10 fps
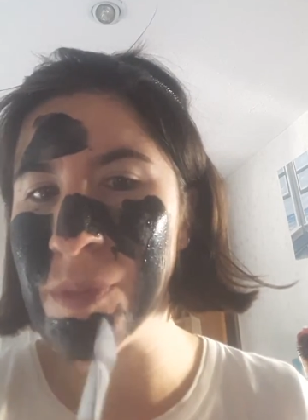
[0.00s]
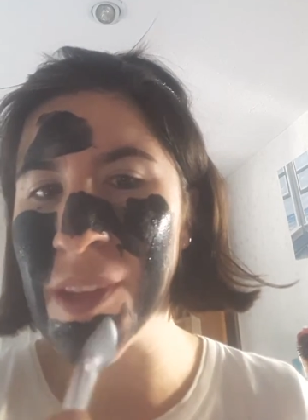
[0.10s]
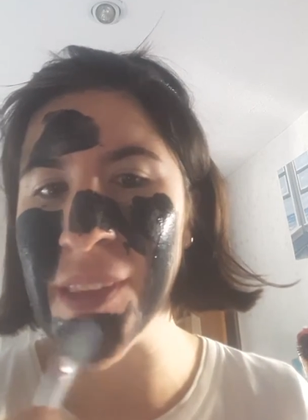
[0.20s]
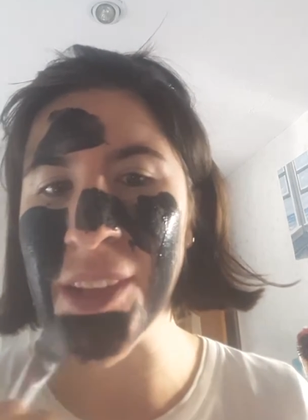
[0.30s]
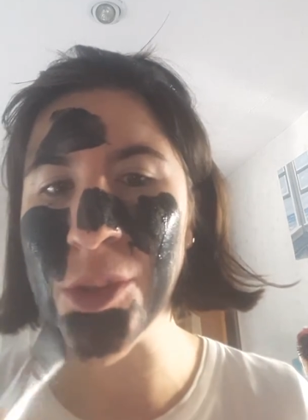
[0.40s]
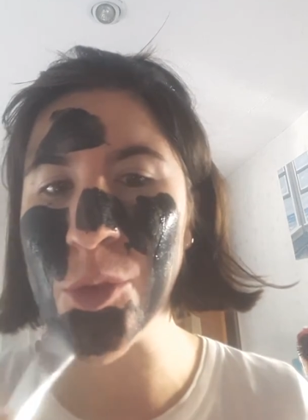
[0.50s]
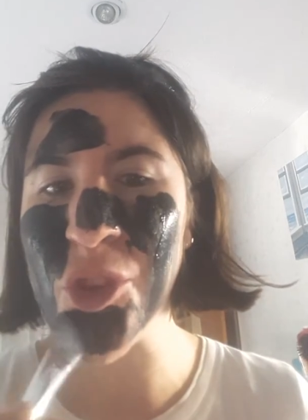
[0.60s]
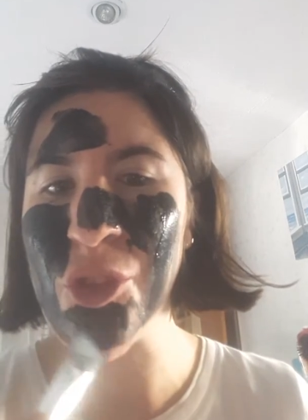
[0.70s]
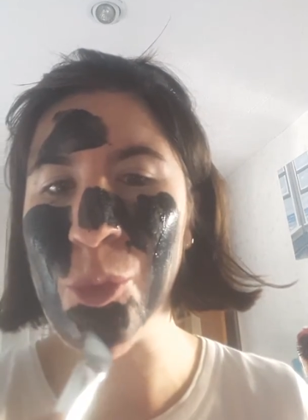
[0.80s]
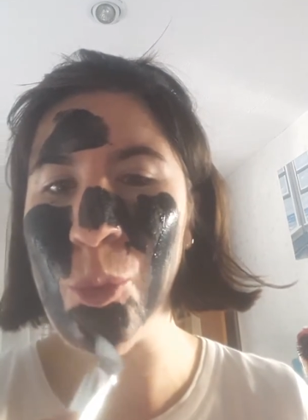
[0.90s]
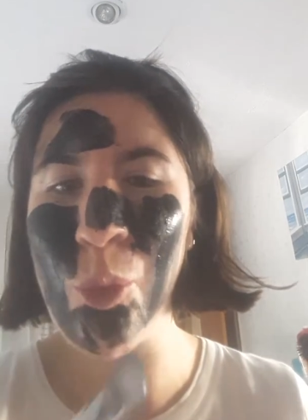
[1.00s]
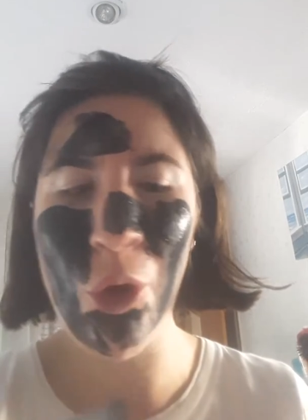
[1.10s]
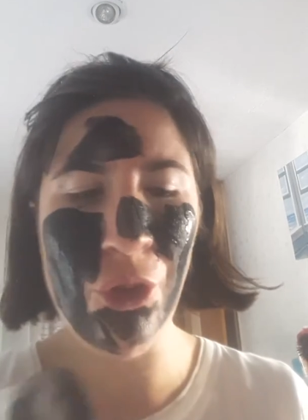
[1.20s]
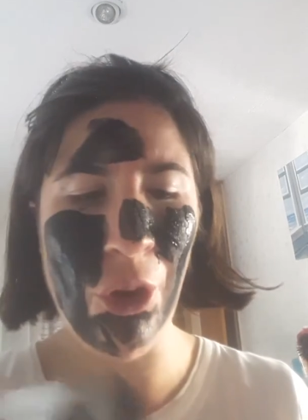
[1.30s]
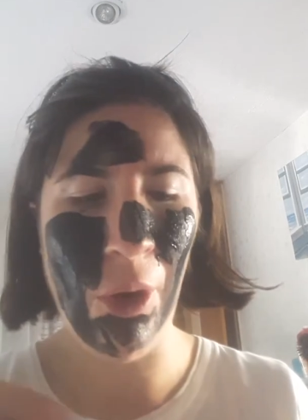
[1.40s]
And then you just
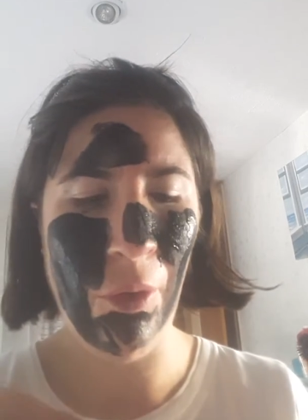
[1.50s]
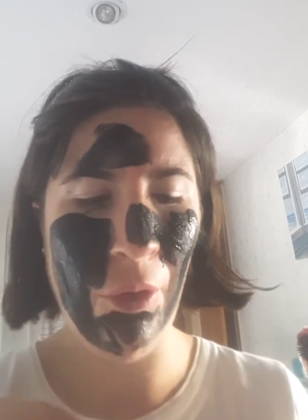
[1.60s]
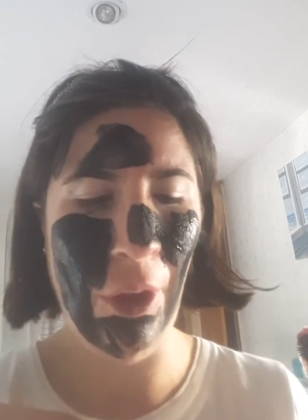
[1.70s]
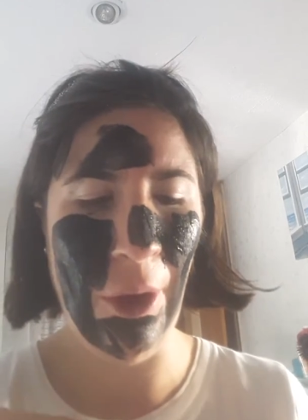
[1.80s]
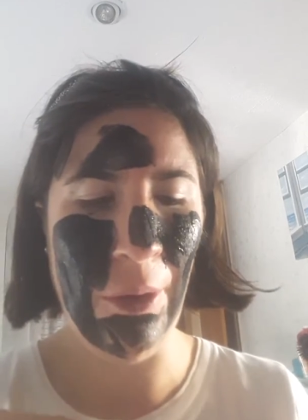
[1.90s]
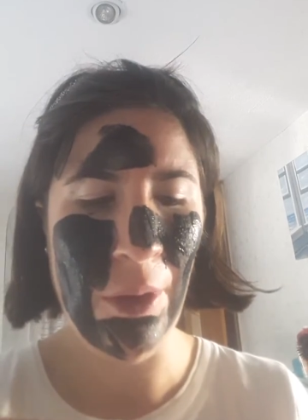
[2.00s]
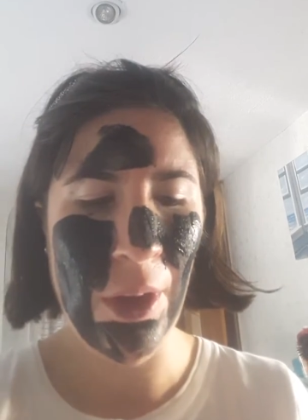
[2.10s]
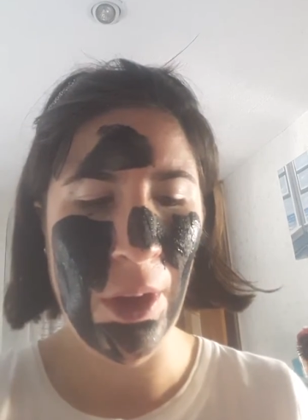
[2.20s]
wash it off. So